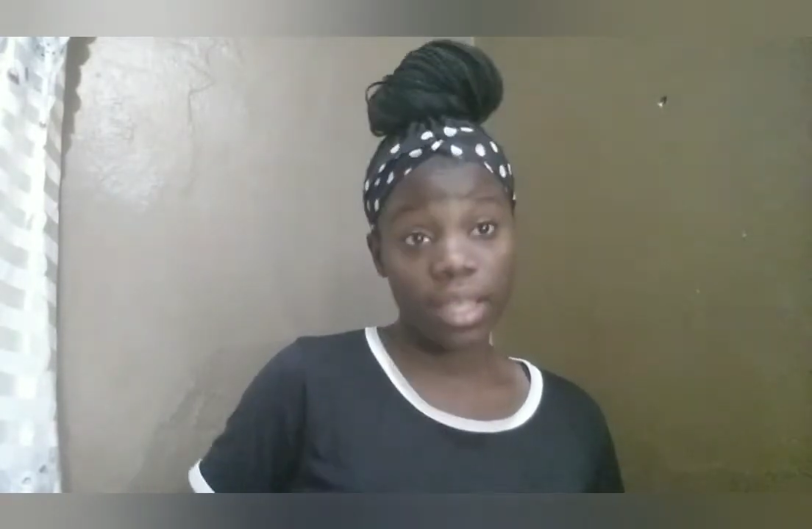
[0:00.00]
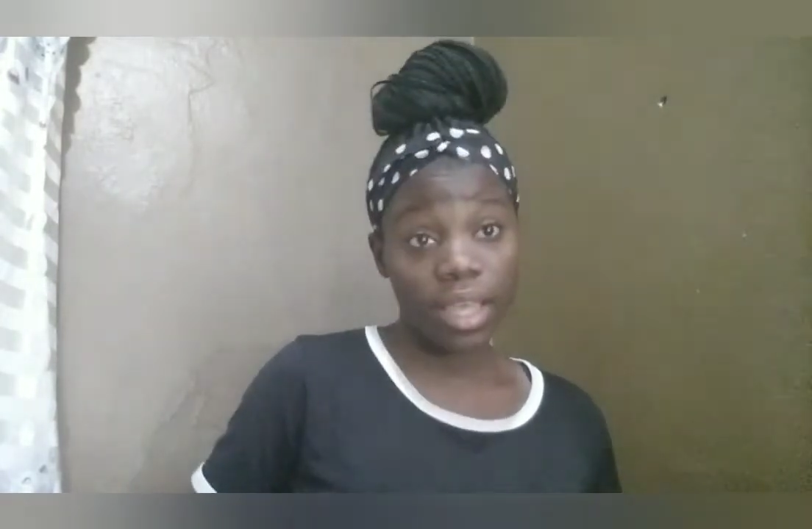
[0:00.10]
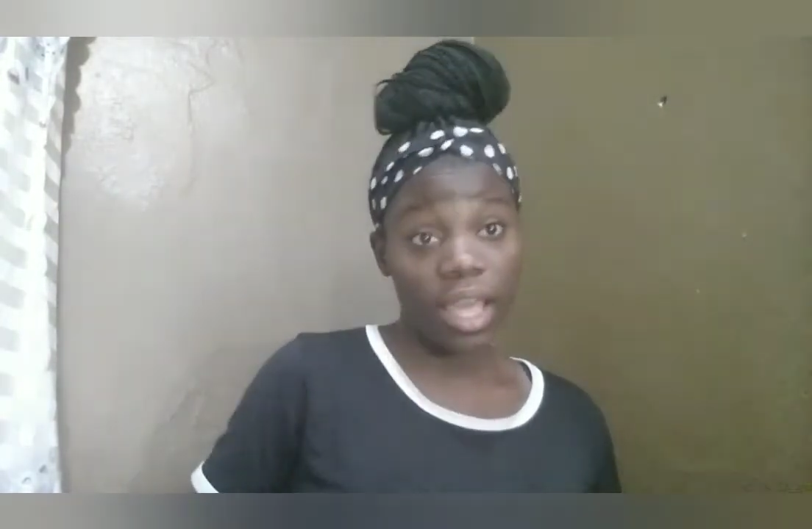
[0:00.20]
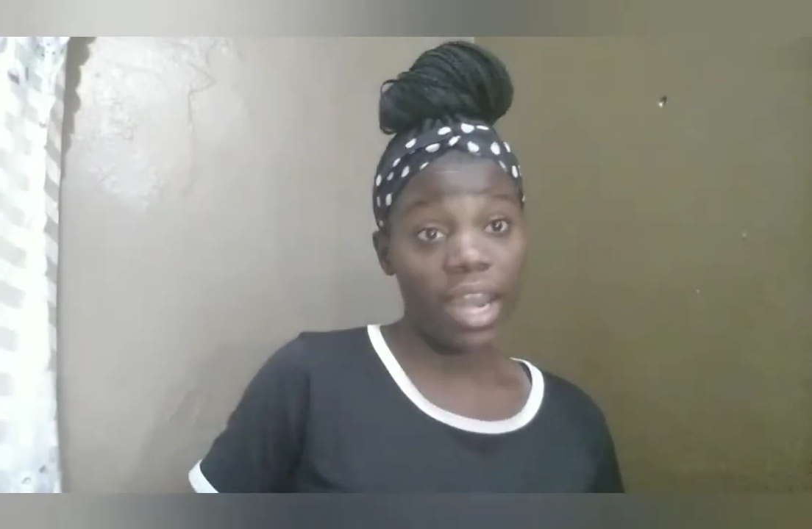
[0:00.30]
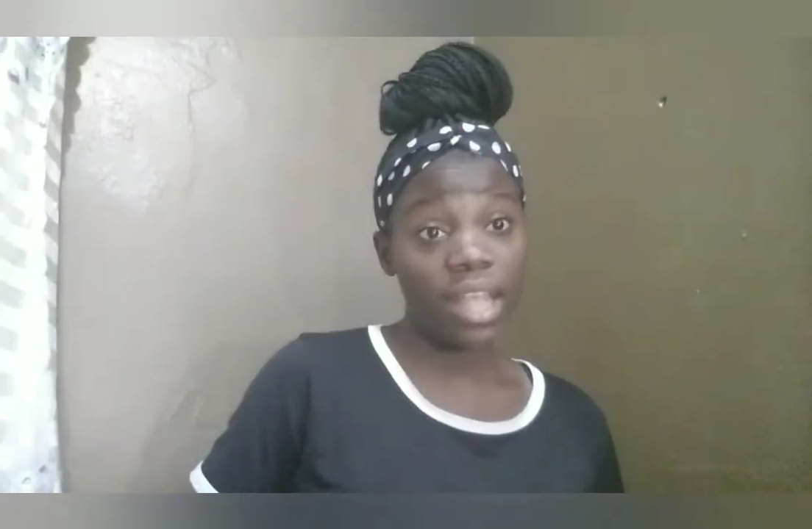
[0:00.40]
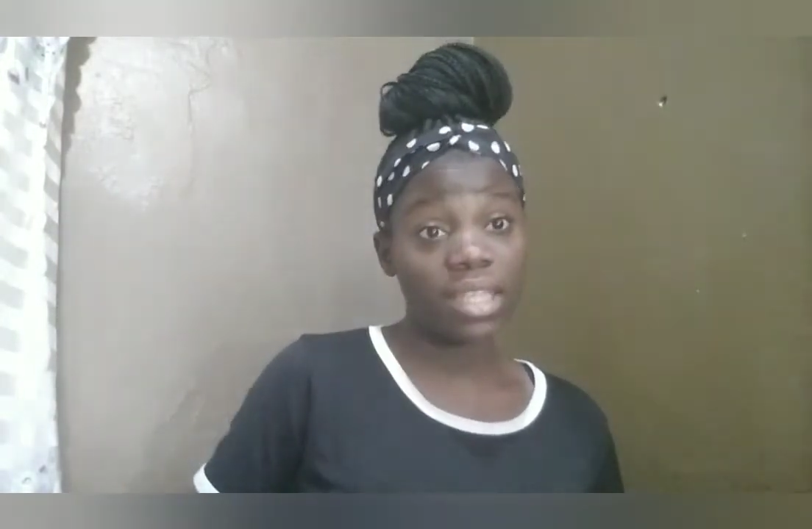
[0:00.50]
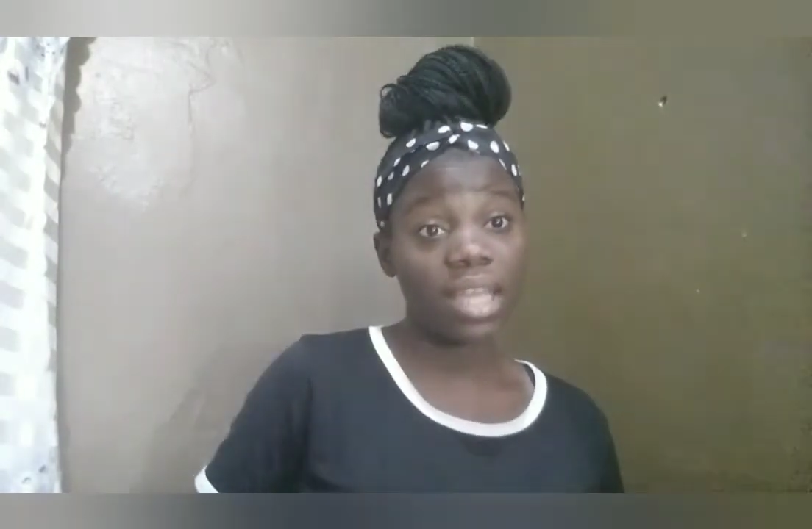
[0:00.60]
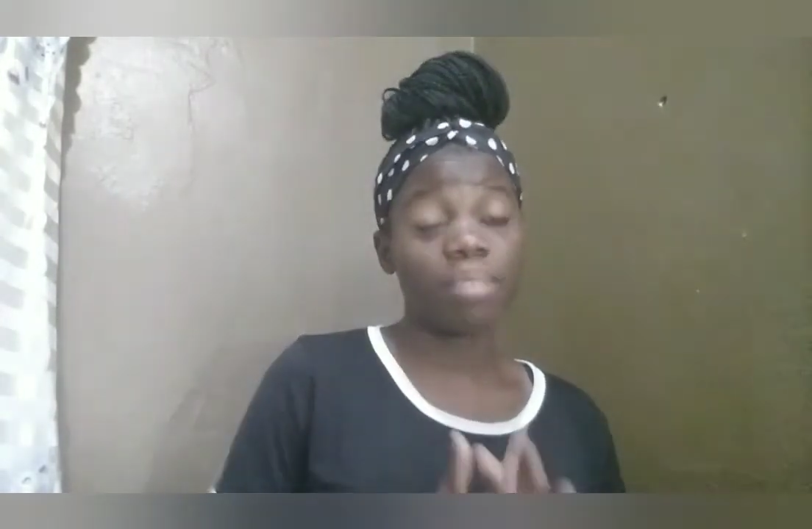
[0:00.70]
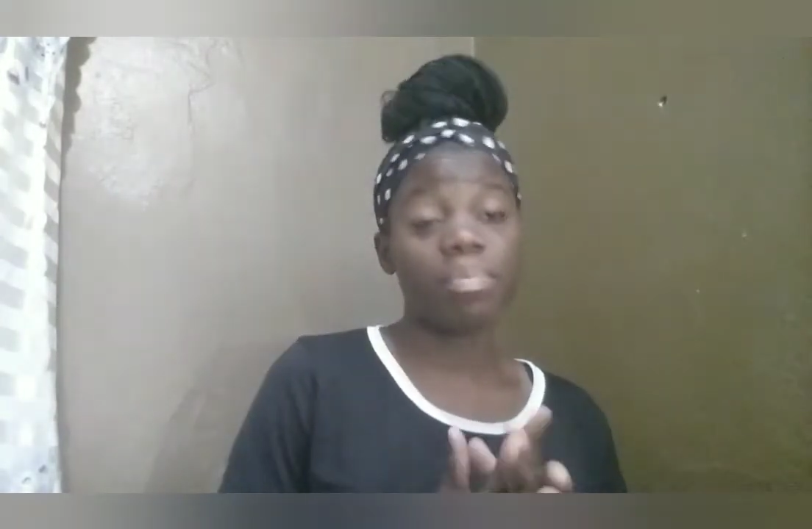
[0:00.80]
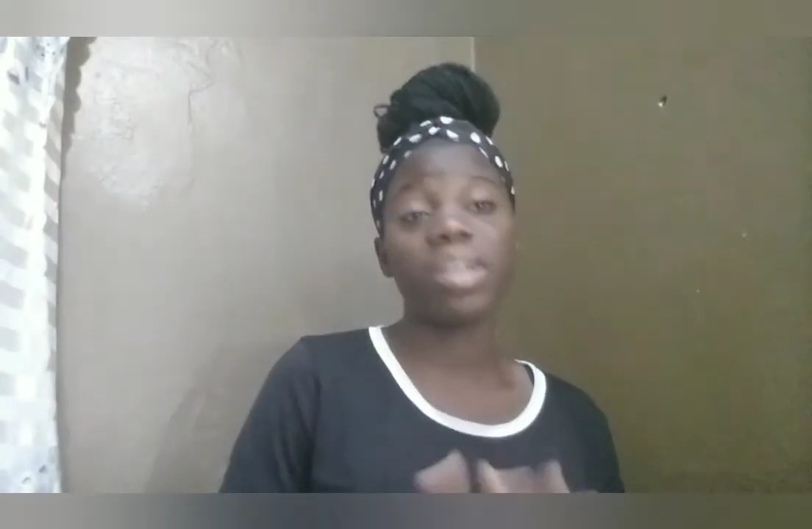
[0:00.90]
And that sense
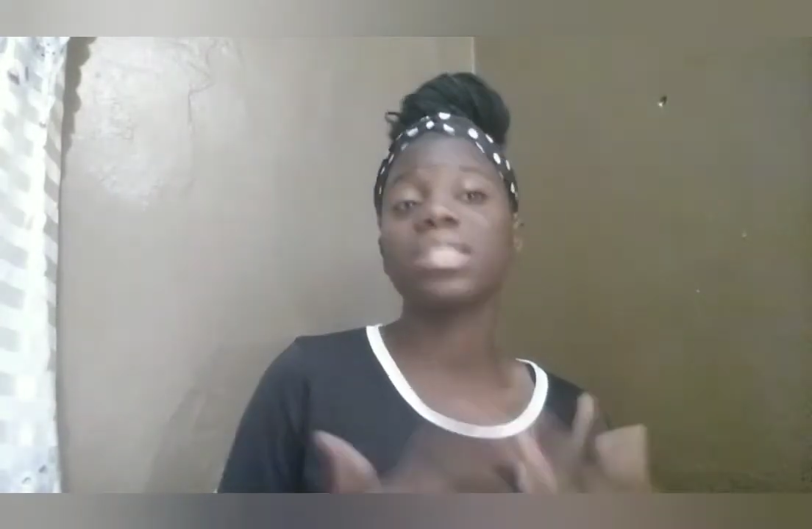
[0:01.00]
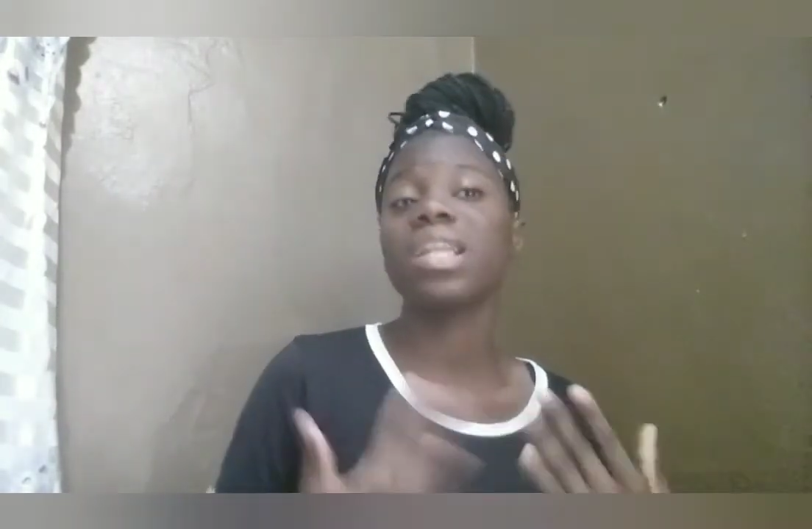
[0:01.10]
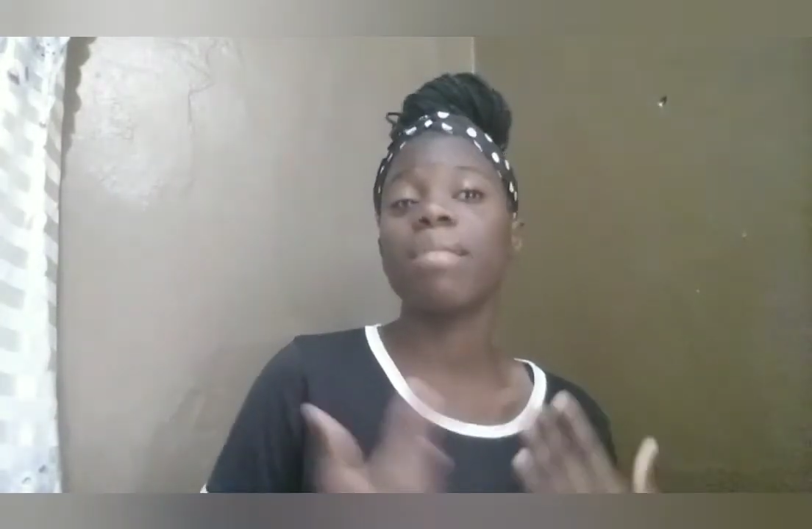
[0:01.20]
of personal